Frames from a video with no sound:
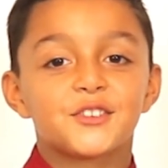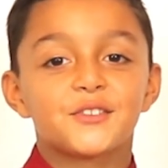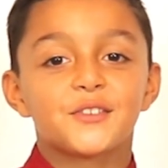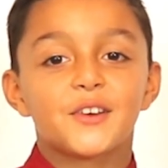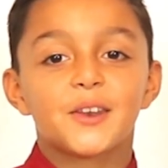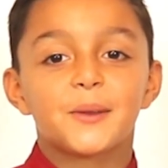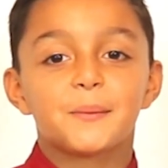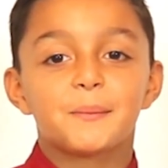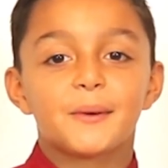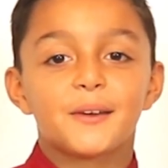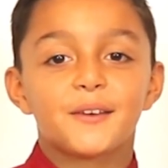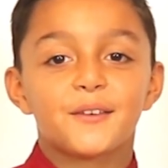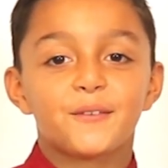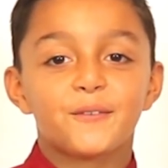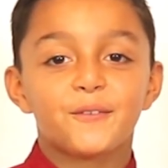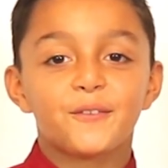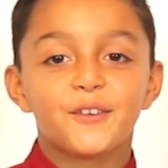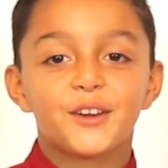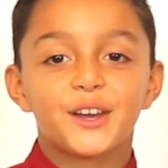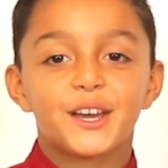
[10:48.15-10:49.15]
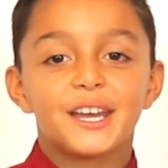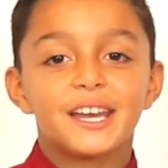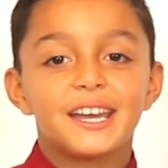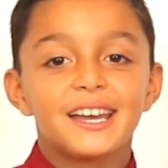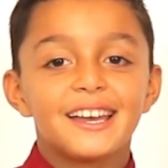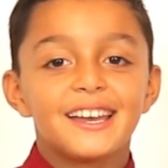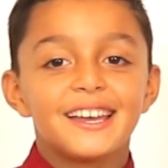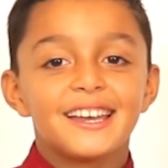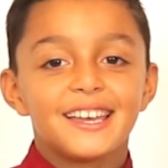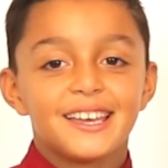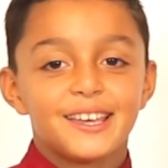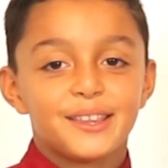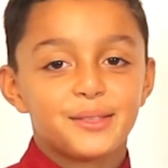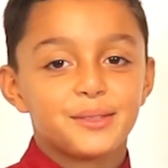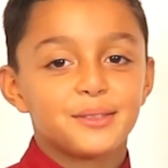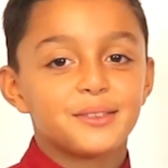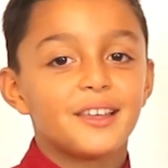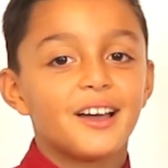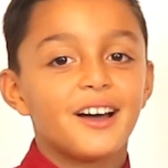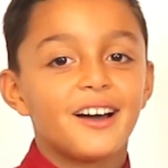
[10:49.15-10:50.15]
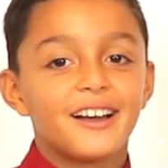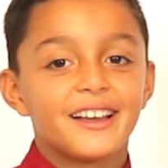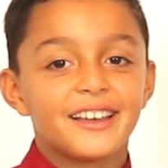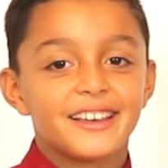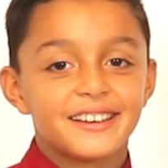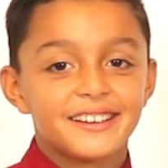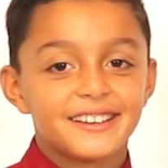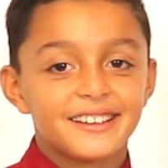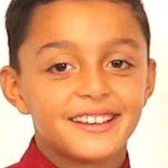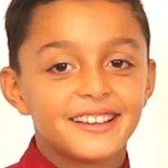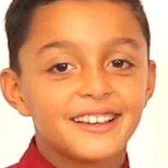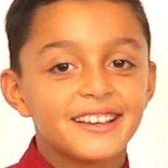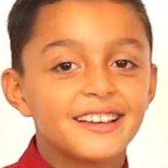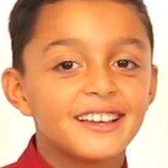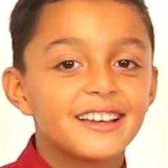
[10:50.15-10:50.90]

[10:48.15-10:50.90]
divided by 3 is 9.